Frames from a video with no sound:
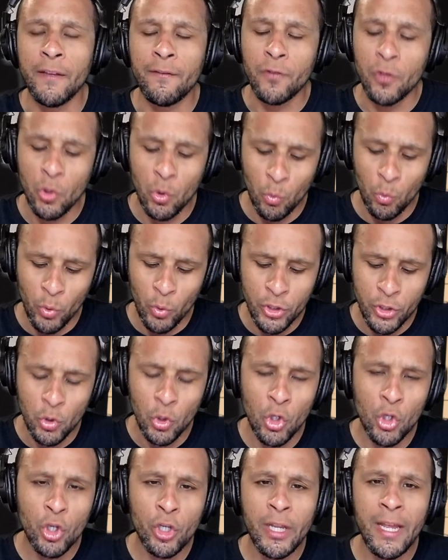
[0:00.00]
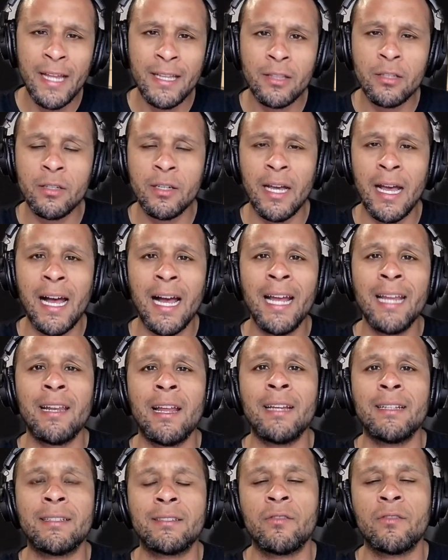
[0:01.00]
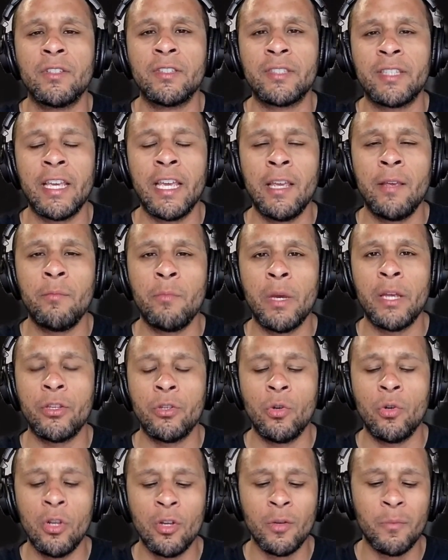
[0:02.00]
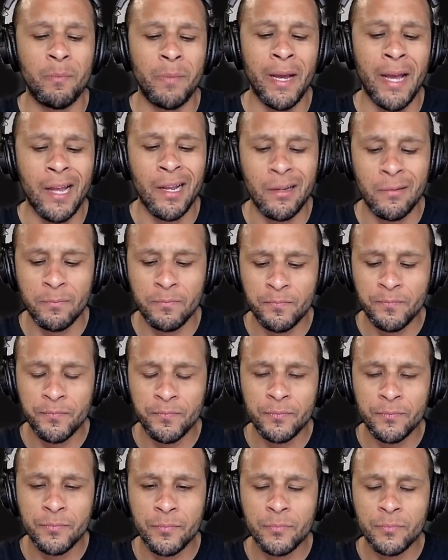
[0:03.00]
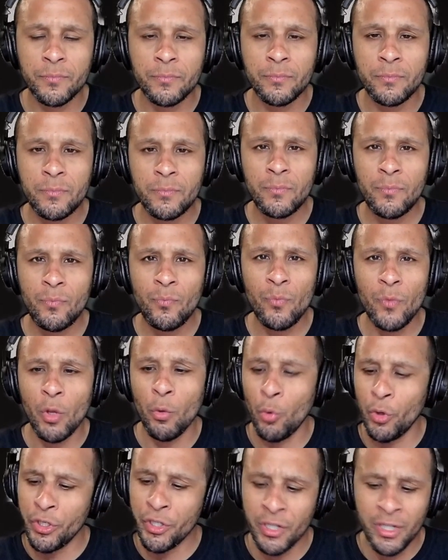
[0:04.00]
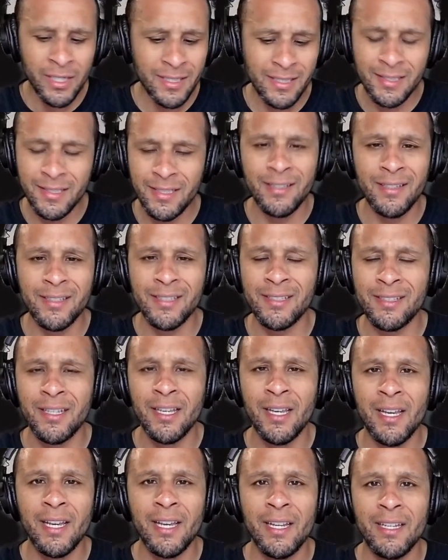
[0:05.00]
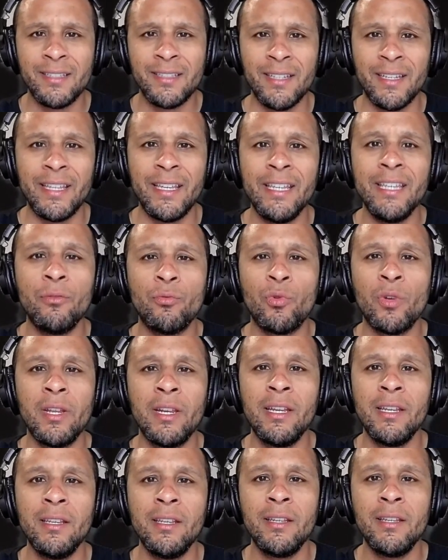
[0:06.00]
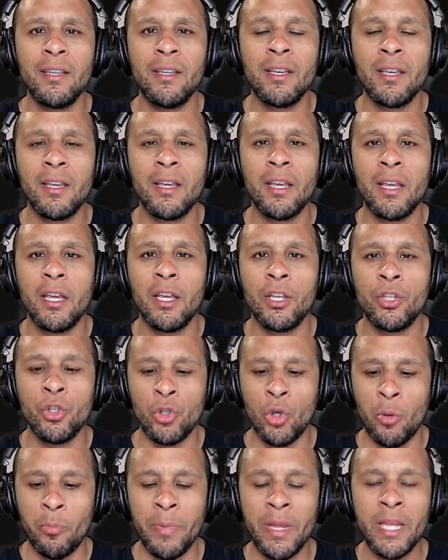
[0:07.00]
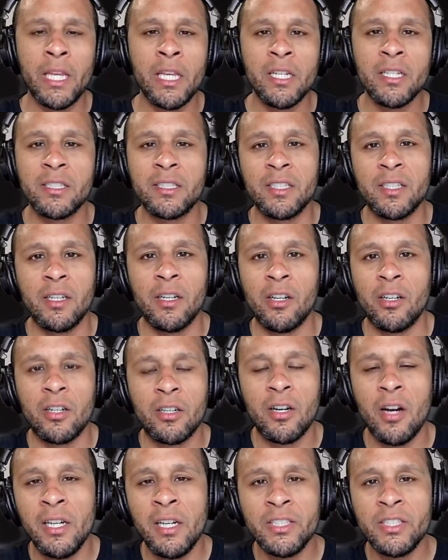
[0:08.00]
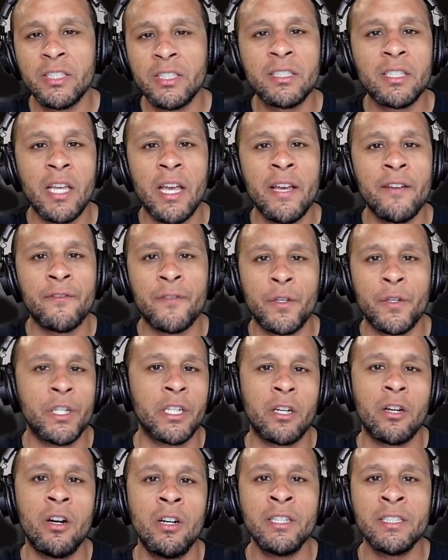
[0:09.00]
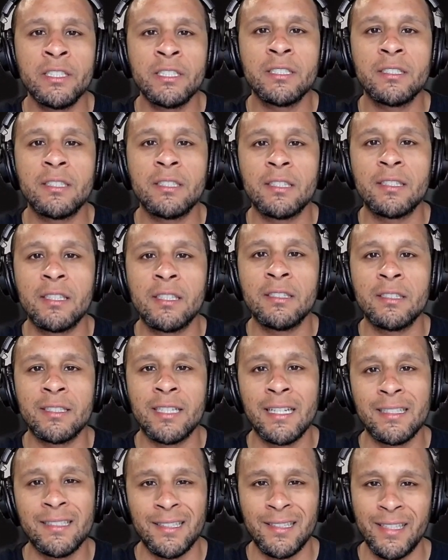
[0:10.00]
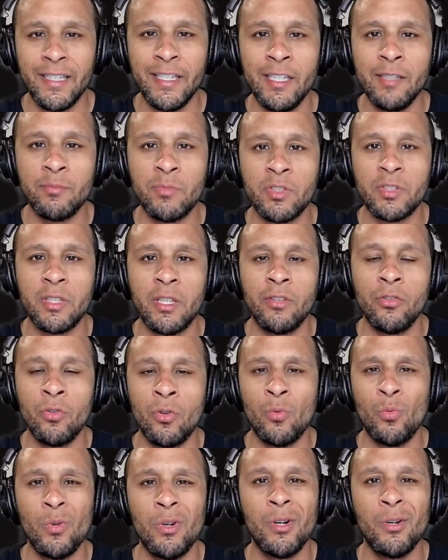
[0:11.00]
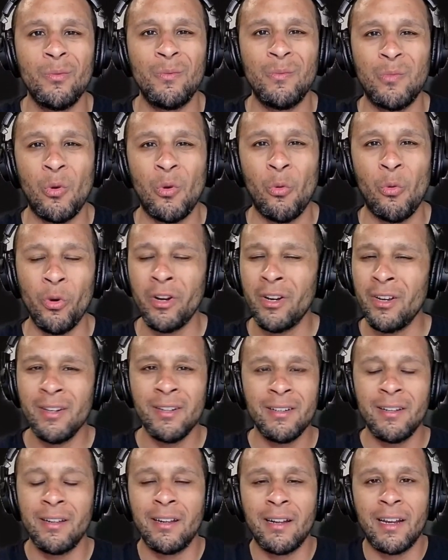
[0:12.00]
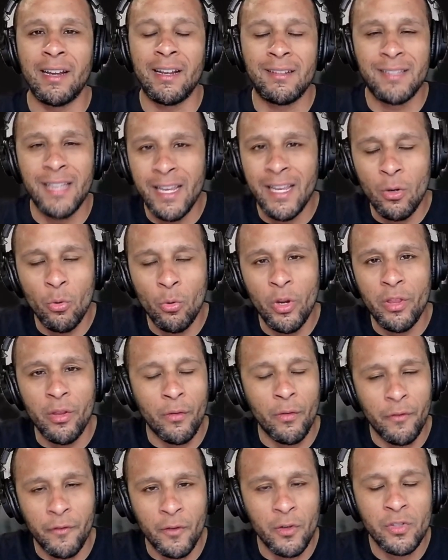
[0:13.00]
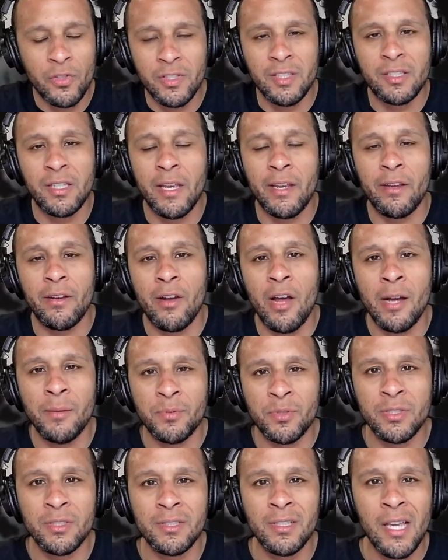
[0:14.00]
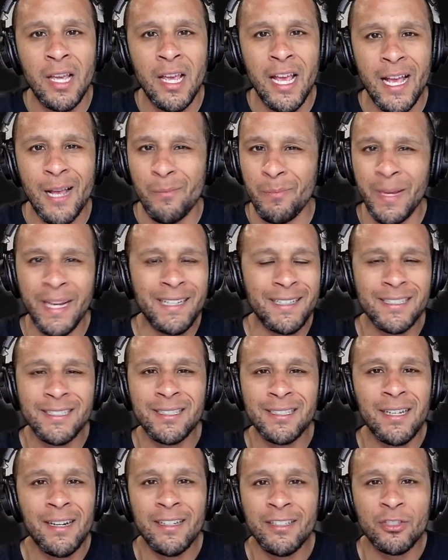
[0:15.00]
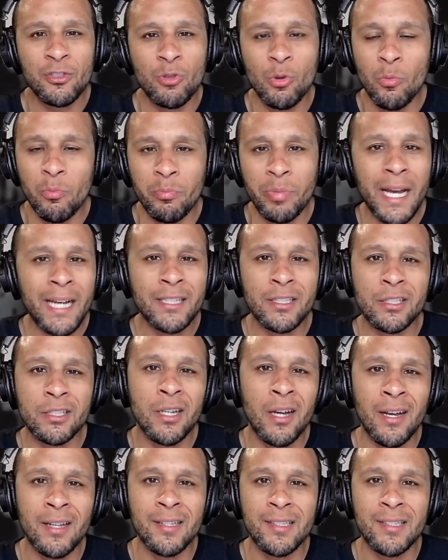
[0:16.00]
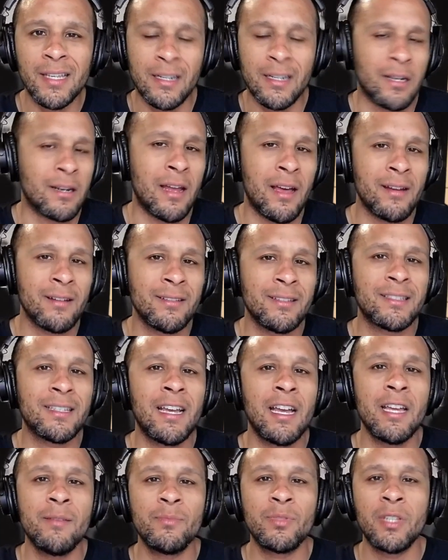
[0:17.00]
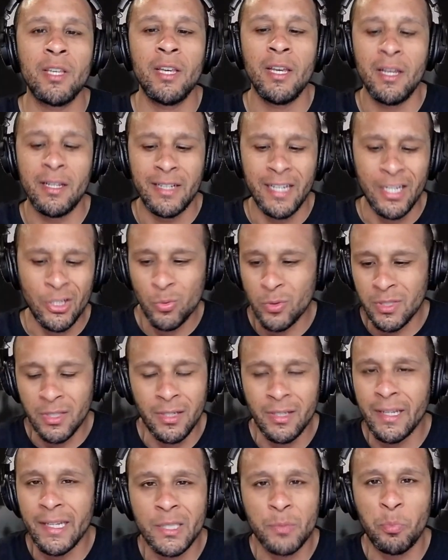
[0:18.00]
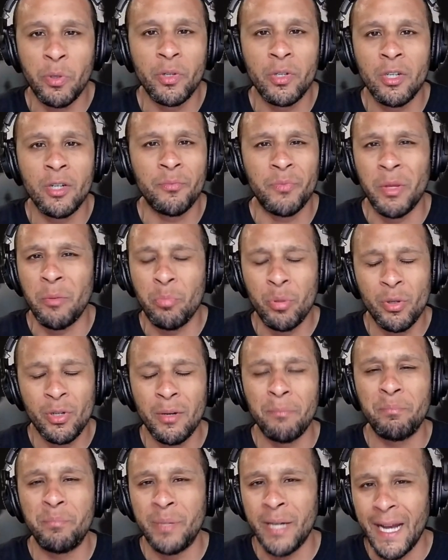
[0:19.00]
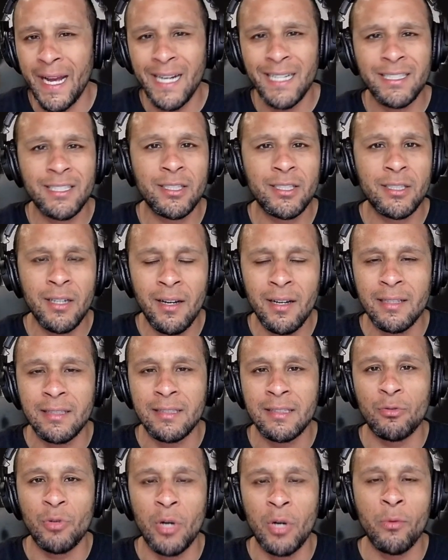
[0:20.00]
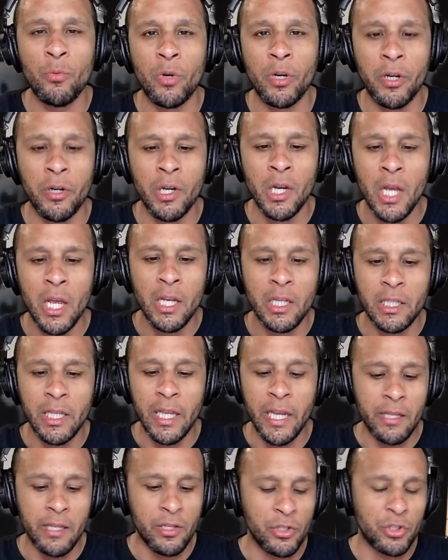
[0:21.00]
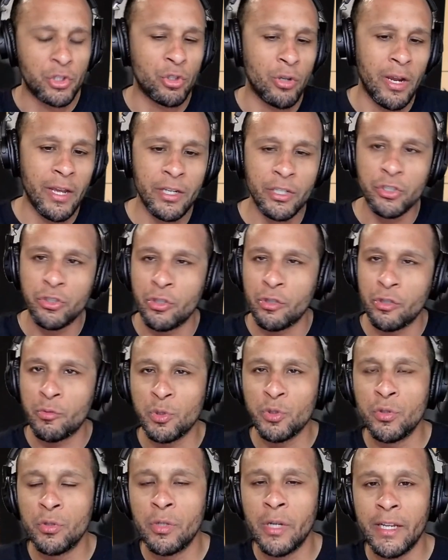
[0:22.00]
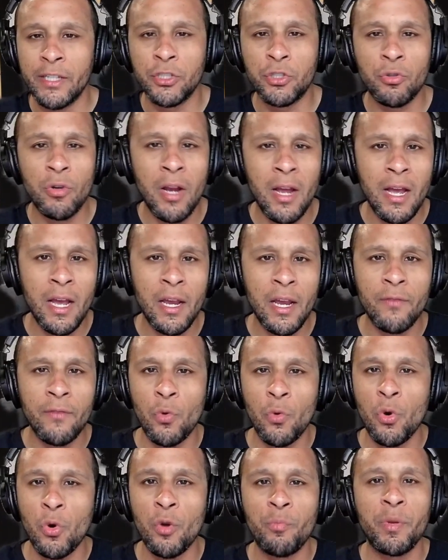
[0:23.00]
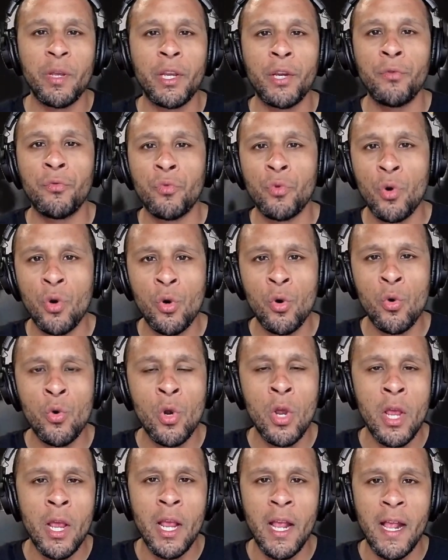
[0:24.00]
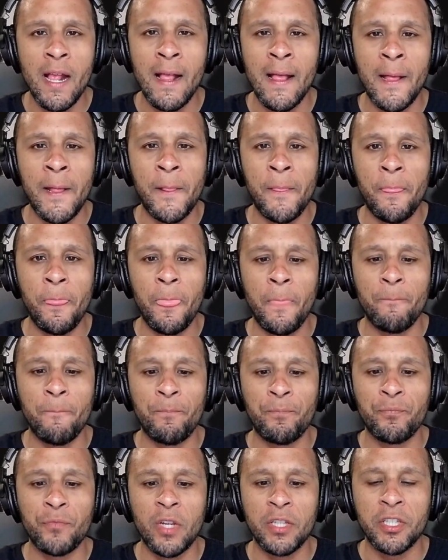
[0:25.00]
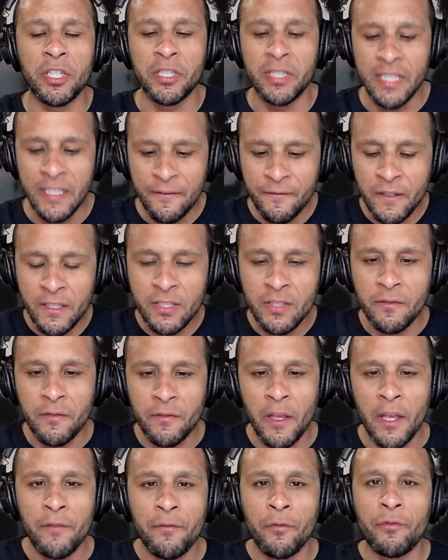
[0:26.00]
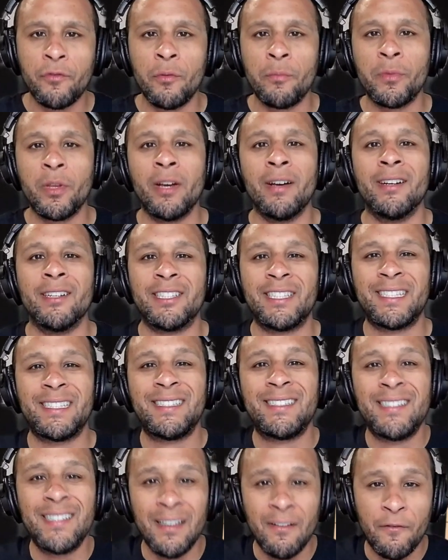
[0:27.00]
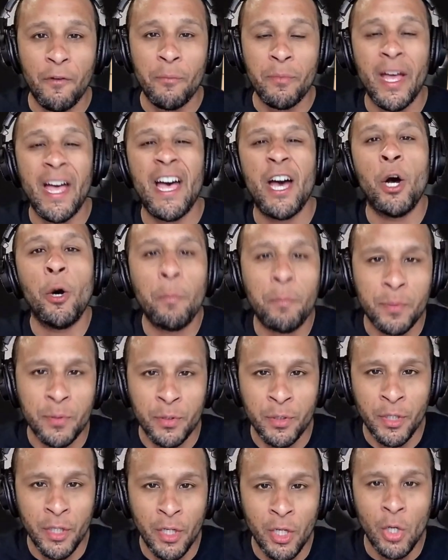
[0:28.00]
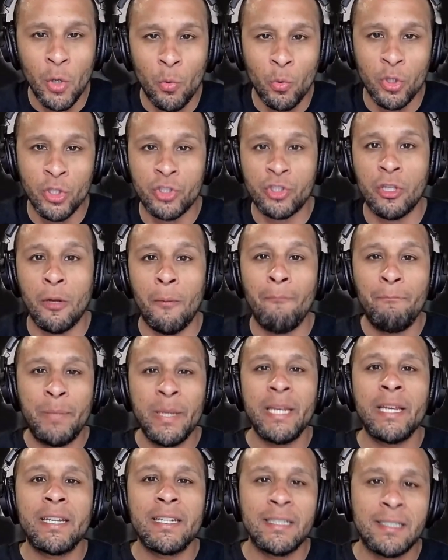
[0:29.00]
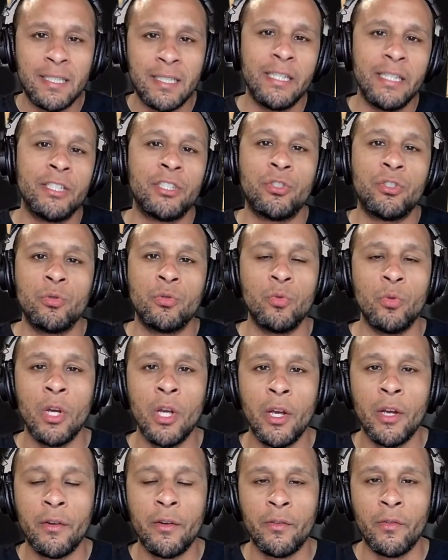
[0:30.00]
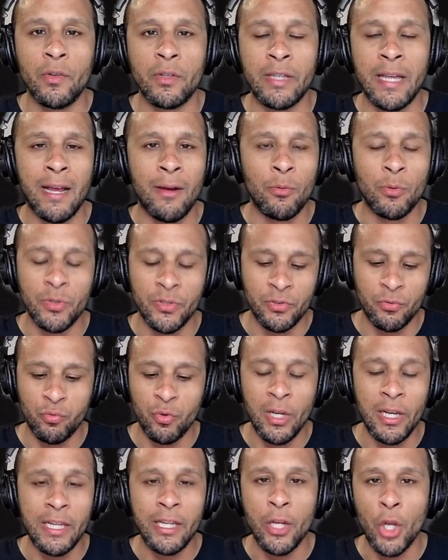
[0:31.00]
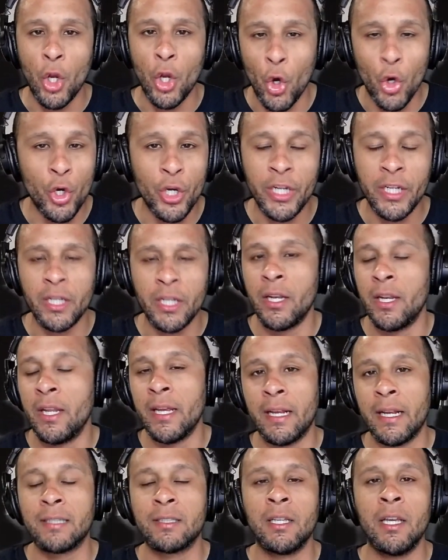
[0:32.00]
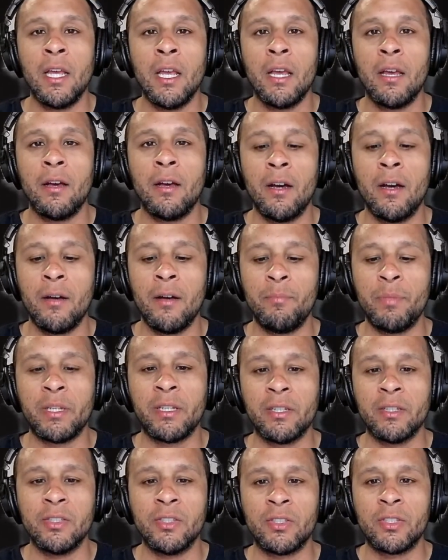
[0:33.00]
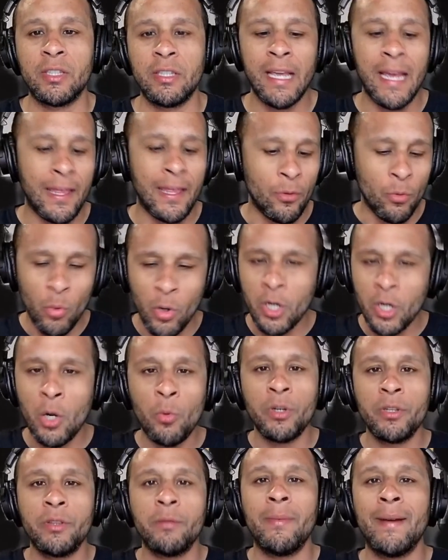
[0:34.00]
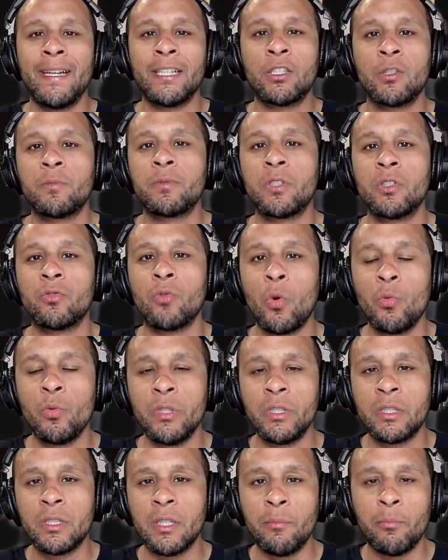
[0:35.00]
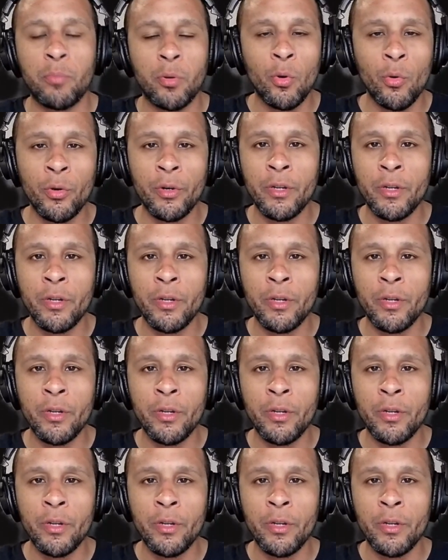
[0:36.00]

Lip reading: When you look at the highlights of this game and you look back, what you're going to see is the Heat really, making a conscious effort and a conscious decision as a team to say, you know what, we're going to take away their first and second options and make these guys shoot bad shots. And a lot of the times, that's what the Knicks put up. They put up bad shots, right? Where they either try to dribble and drive or pick and roll. And the defensive effort from the helper was the biggest issue that was really hurting the Knicks, because the one-on-one matchups is always important,